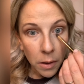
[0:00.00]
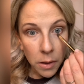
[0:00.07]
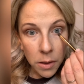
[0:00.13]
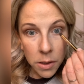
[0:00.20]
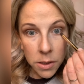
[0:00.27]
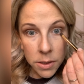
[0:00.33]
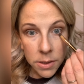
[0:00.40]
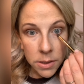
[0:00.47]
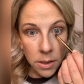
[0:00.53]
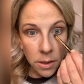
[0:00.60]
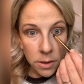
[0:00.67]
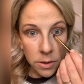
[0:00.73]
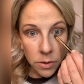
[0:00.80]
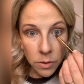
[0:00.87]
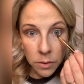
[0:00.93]
just
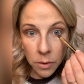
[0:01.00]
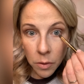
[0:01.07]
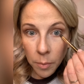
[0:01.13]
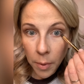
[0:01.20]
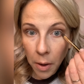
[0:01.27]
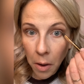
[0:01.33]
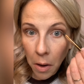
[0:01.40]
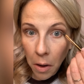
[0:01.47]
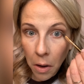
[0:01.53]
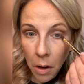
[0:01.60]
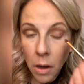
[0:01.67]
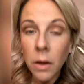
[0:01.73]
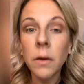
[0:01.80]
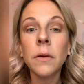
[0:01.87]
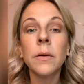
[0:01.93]
under a little bit,
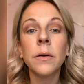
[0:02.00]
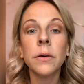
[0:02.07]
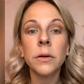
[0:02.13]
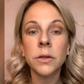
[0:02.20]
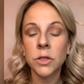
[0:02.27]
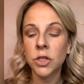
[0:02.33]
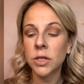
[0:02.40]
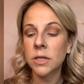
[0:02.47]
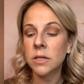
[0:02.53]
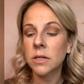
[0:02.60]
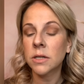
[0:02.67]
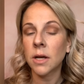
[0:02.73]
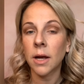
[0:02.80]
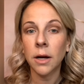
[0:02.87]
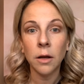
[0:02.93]
just a
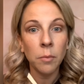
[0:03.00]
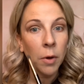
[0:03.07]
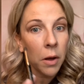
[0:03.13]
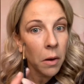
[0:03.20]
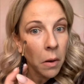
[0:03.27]
tiny bit.